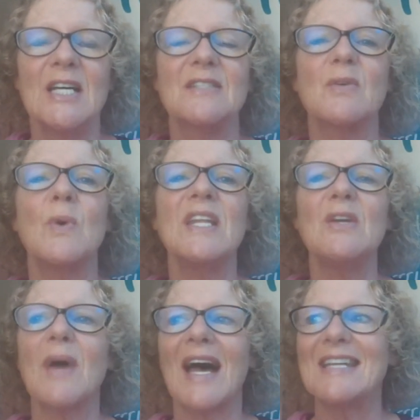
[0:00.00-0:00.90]
So when
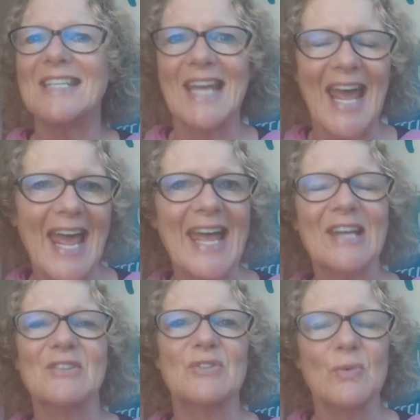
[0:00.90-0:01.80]
you add in
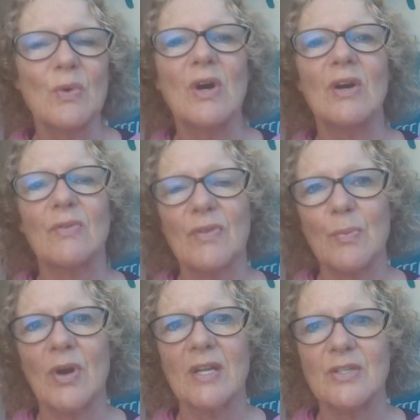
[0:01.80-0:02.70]
extra work for the
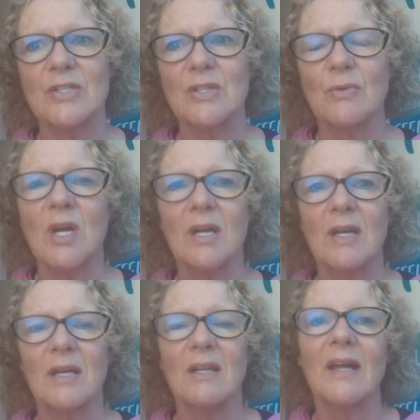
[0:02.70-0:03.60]
brain to do,
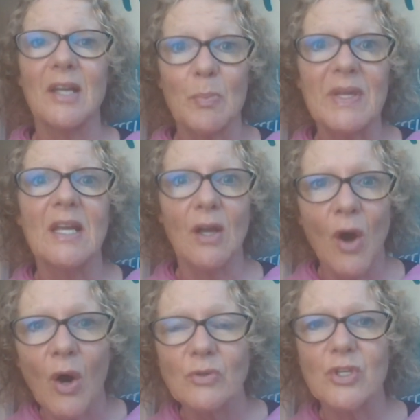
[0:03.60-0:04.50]
like being
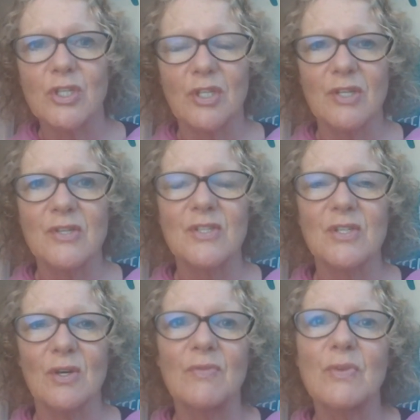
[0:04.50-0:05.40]
conscious
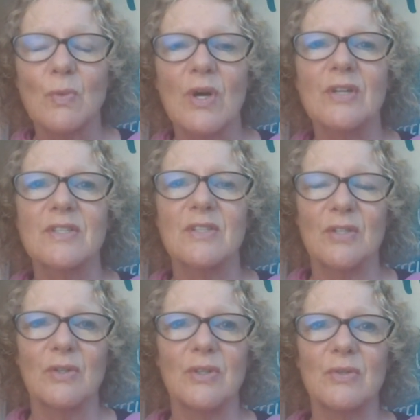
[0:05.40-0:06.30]
of the words that
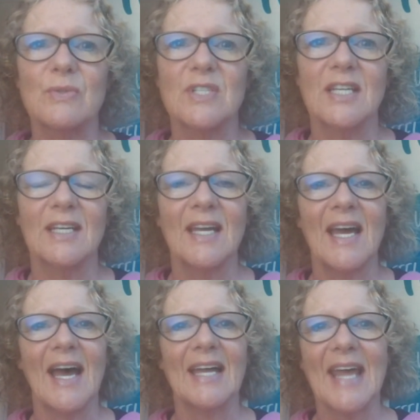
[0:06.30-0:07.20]
you're using
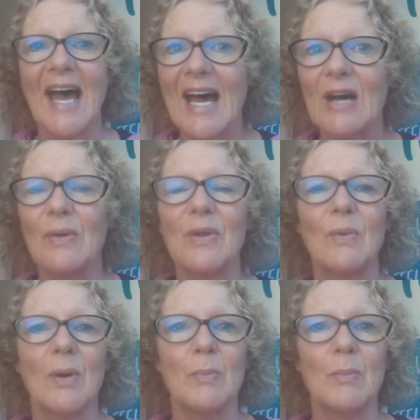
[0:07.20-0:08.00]
and how you are